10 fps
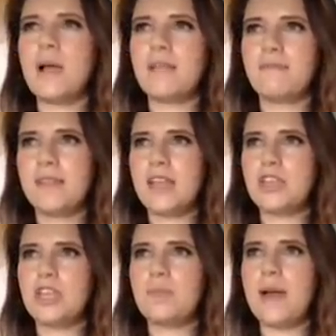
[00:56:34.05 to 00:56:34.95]
I feel like
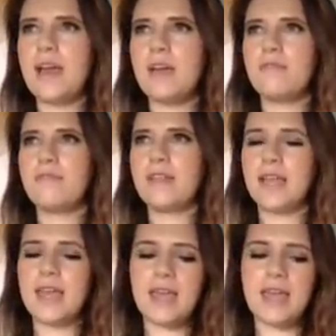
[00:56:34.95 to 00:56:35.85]
you might have feel
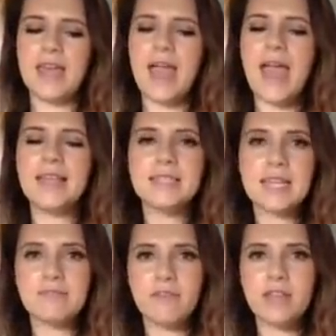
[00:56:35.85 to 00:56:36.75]
like it
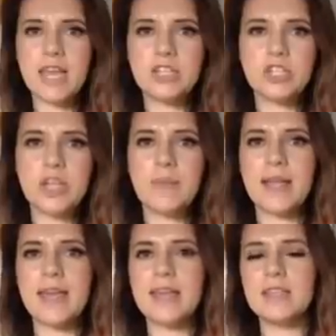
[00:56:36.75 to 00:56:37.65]
ended the relationship,
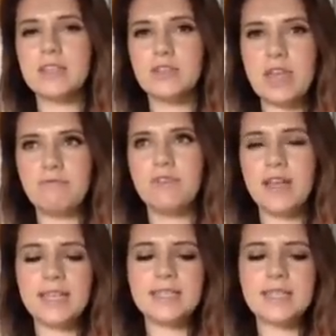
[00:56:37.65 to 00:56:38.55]
like it
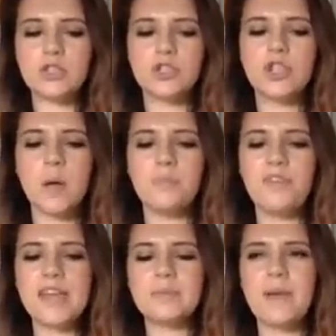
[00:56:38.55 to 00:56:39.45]
really did stop
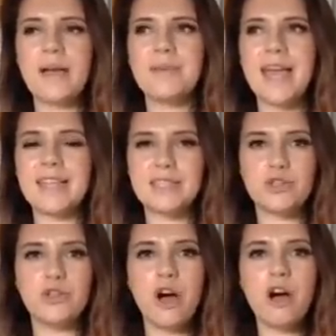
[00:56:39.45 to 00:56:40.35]
this, but I'm getting it's
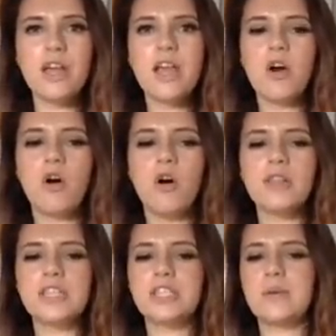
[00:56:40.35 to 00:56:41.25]
not. All
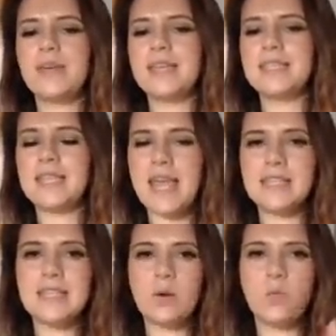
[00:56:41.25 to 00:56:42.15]
it's doing is it's
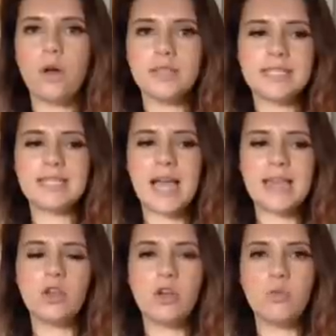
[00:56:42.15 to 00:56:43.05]
ending one
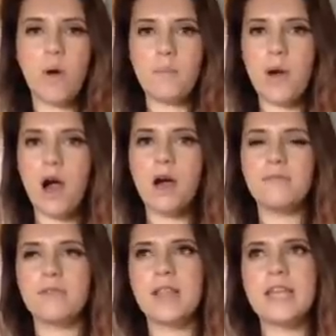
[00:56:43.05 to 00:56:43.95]
cycle, one part
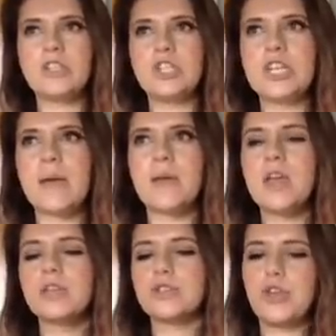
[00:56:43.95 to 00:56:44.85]
of a relationship,
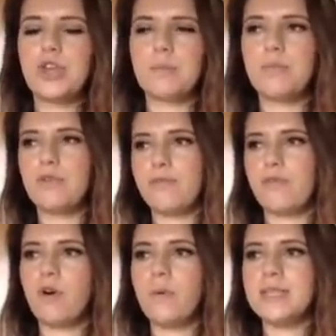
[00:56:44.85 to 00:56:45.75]
so you can move
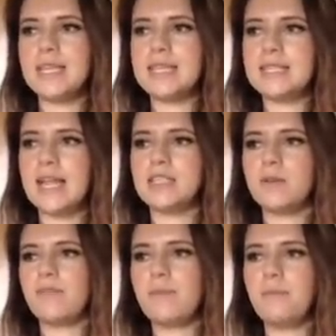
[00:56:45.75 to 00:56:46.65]
forwards into like
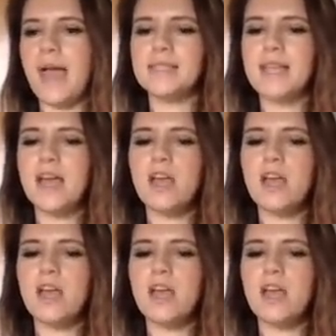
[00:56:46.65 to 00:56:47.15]
something better.